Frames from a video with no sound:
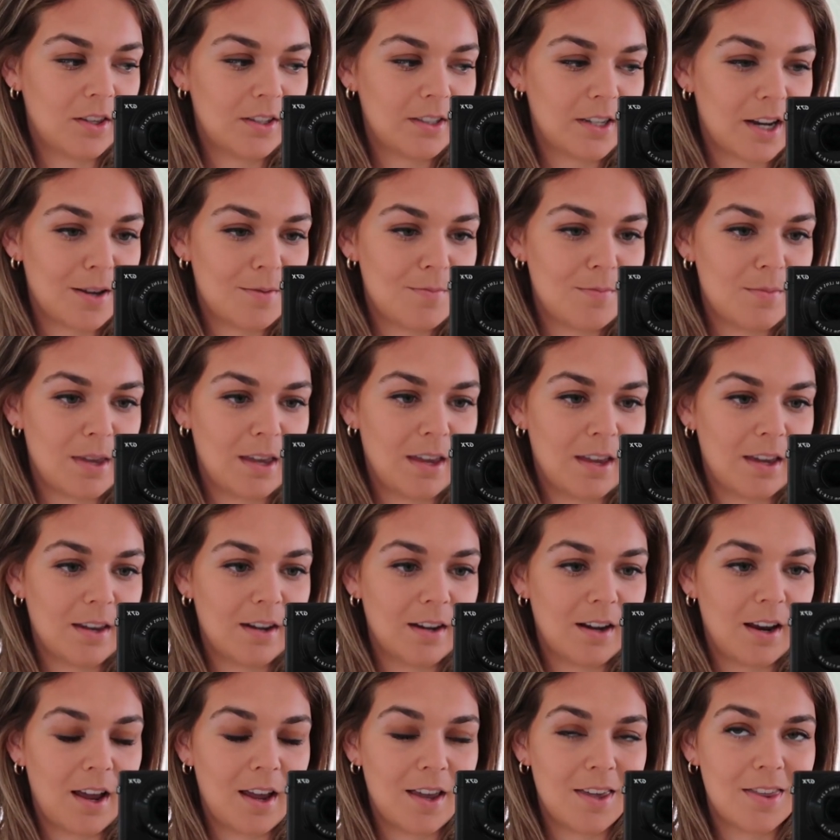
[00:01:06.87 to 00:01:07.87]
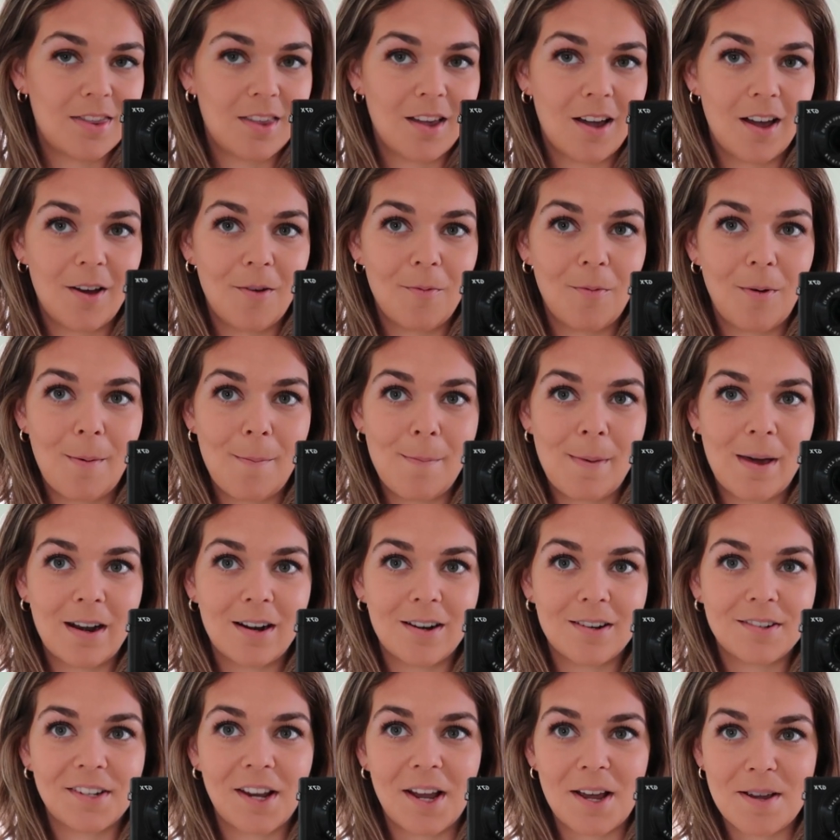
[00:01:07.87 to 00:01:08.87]
the time being I thought what
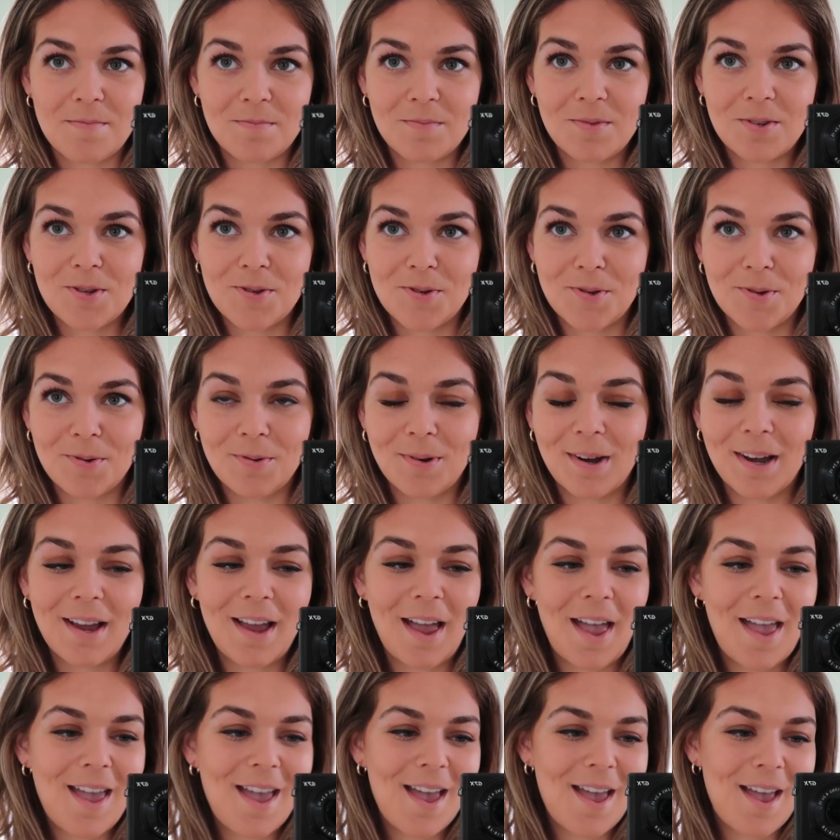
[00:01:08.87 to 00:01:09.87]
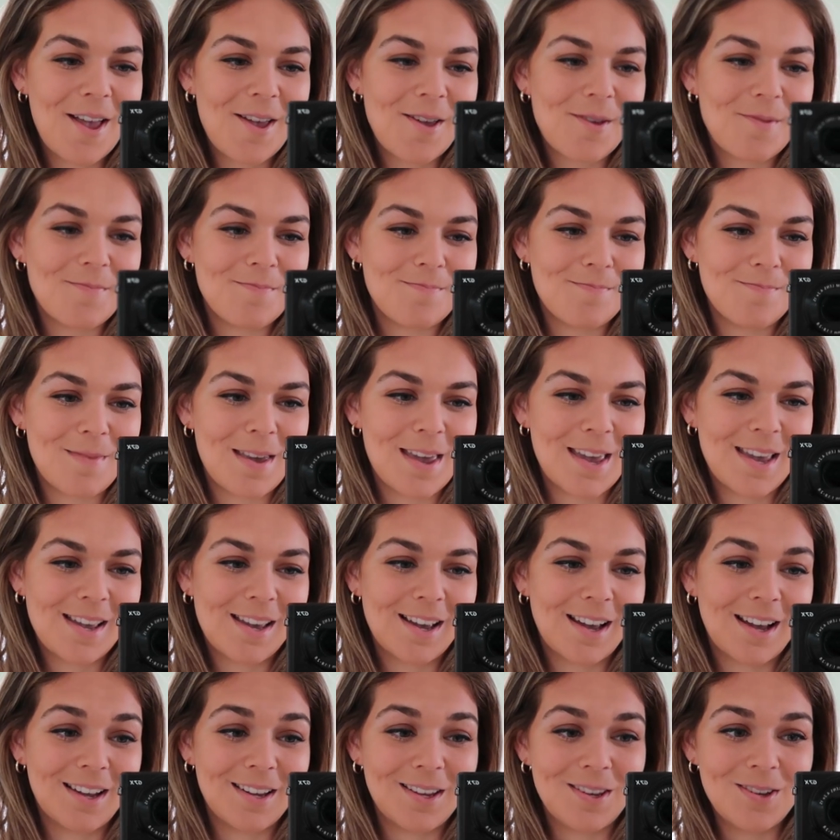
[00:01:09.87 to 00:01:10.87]
better time to
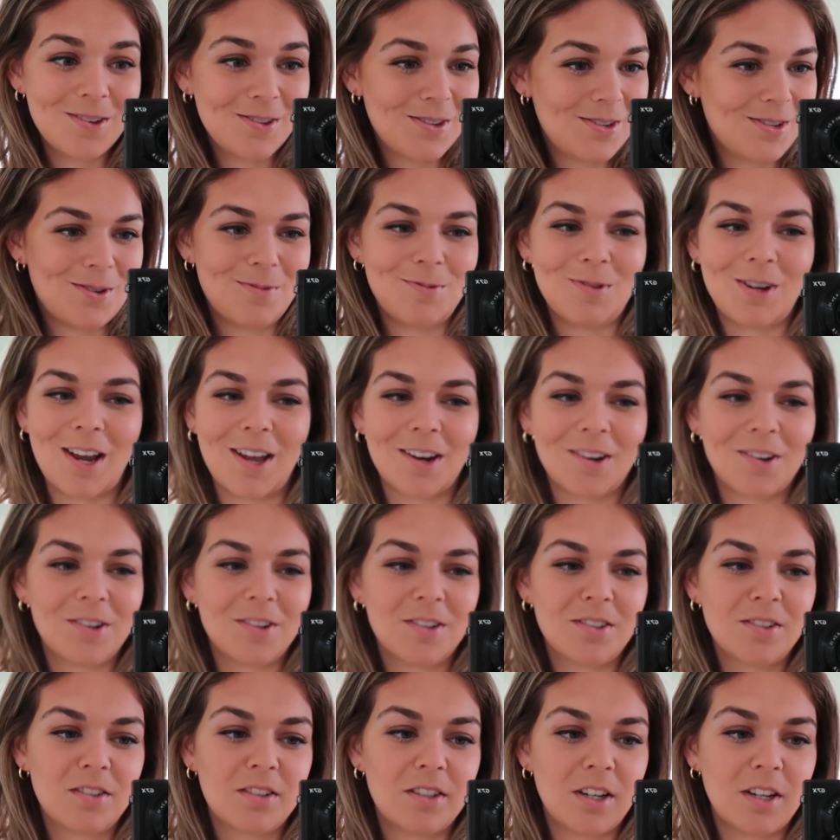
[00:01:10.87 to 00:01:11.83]
make a YouTube channel.